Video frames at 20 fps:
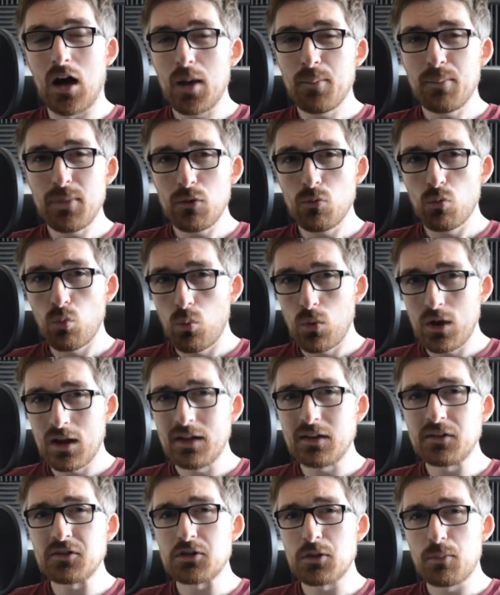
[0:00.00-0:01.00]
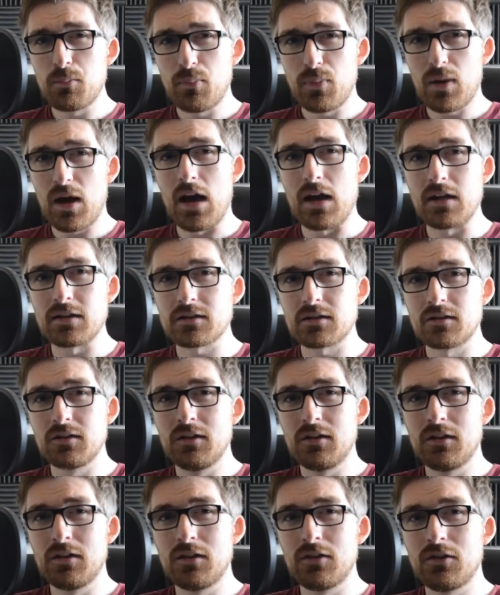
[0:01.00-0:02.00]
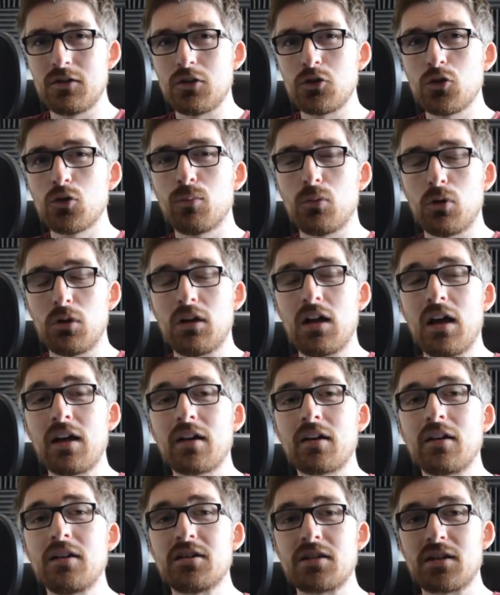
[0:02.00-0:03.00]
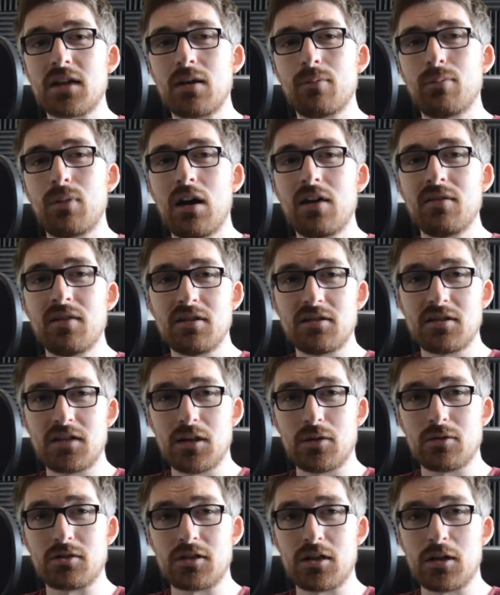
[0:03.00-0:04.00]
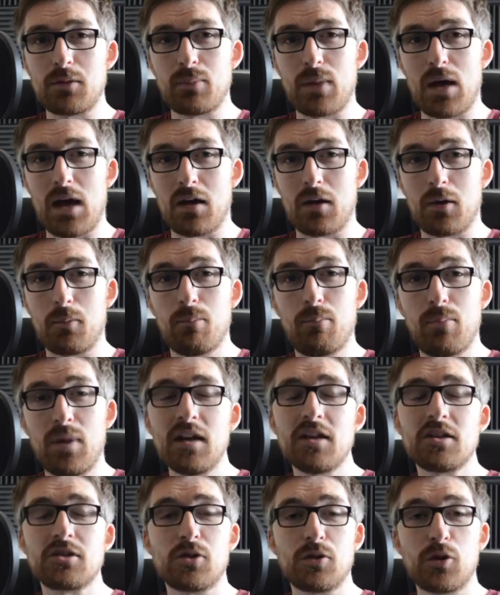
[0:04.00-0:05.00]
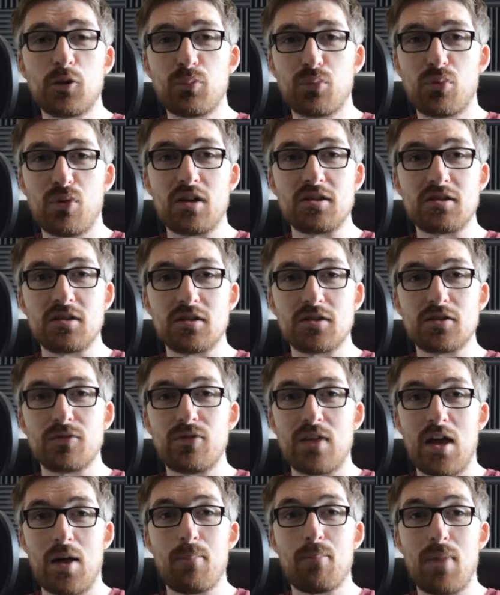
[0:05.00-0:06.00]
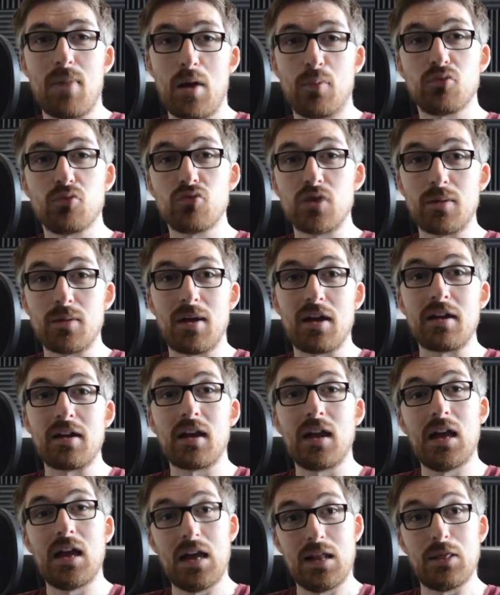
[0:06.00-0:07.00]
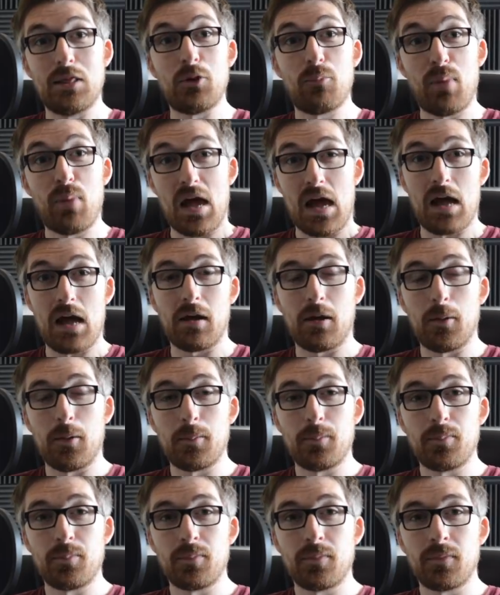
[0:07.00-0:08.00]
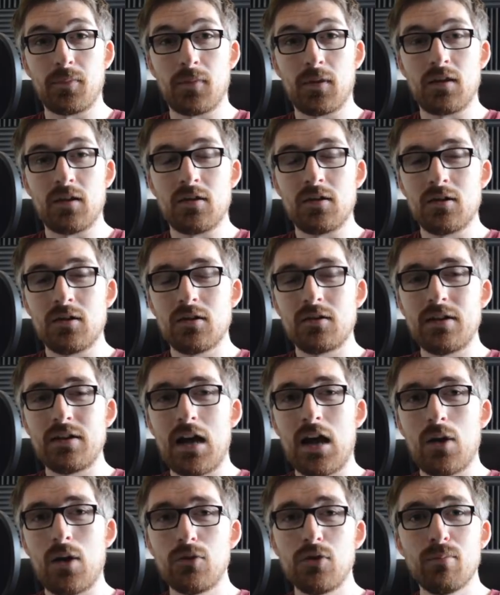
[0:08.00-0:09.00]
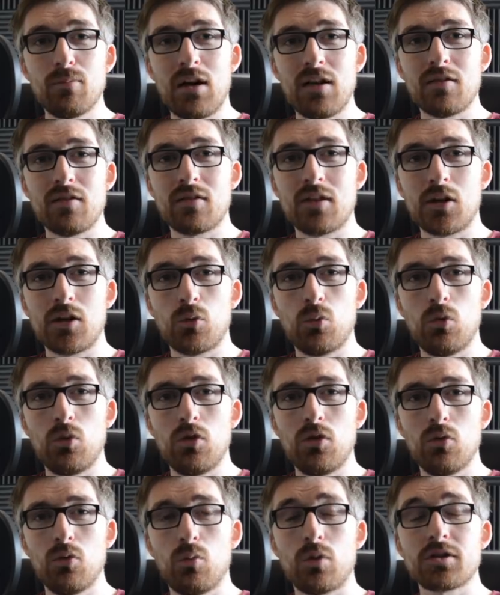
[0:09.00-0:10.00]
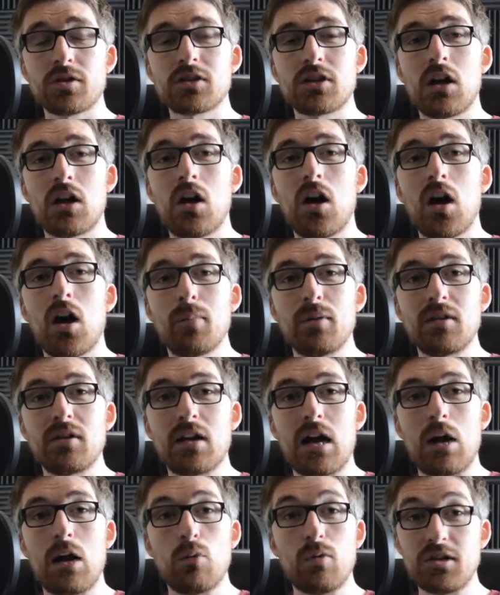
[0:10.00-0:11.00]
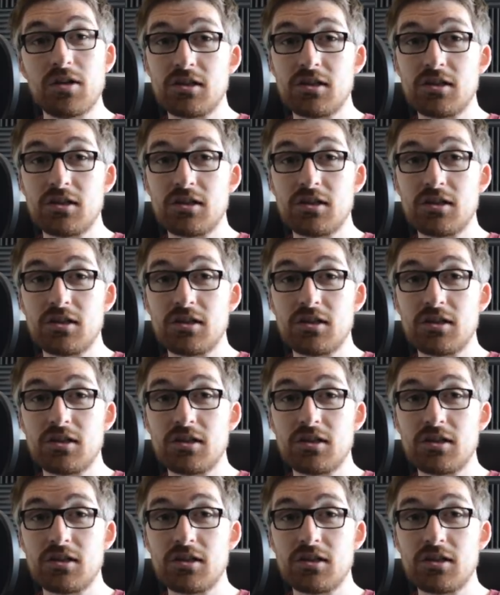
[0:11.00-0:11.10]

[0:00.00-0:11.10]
I'd be willing to bet that you're more likely to now buy that DLC pack based on the presence of that map remake in the pack. Now you might think, well, what's the harm in that?